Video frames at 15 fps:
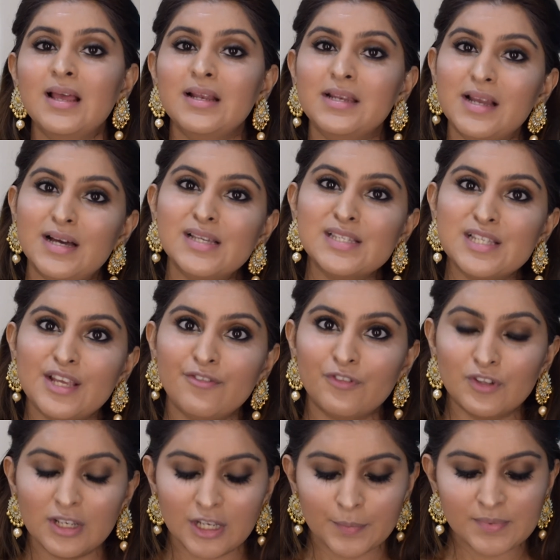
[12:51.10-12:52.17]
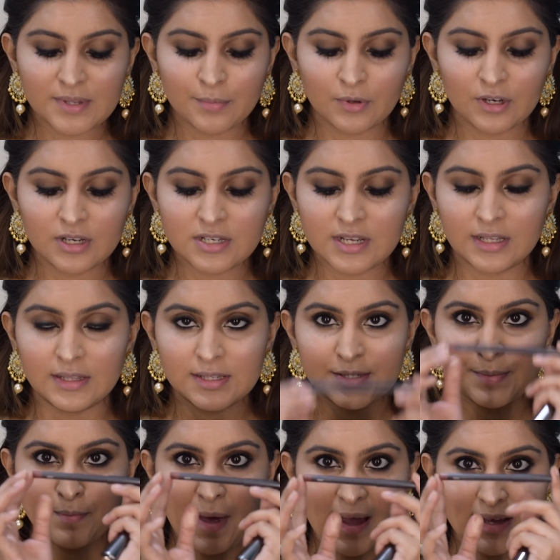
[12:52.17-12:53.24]
Lastly, for the lips, I'm going to take
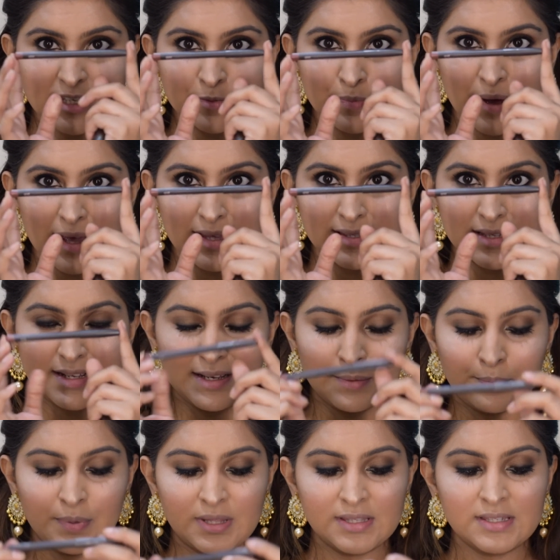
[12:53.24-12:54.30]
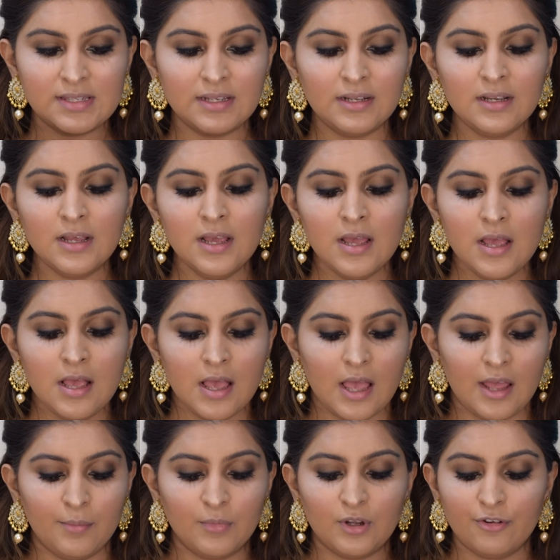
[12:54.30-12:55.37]
this MAC Spice lip pencil.
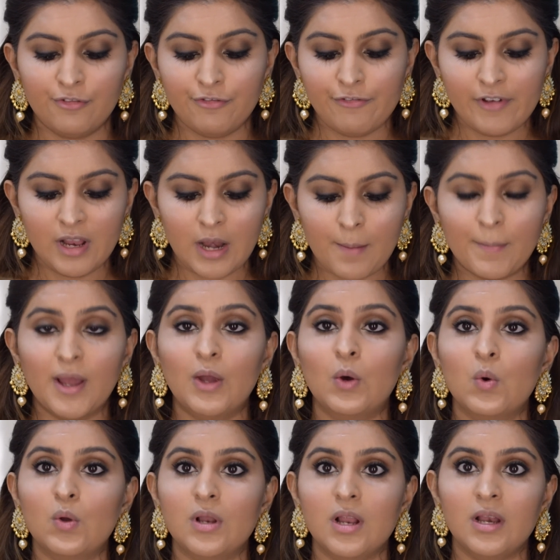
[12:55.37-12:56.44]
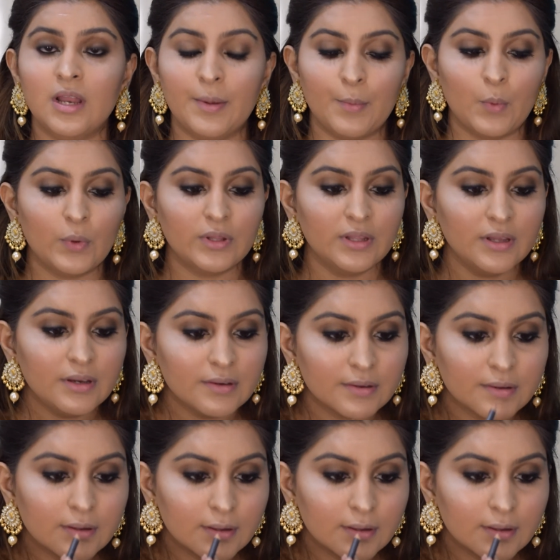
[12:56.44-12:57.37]
I'm going to fill my whole lip with it.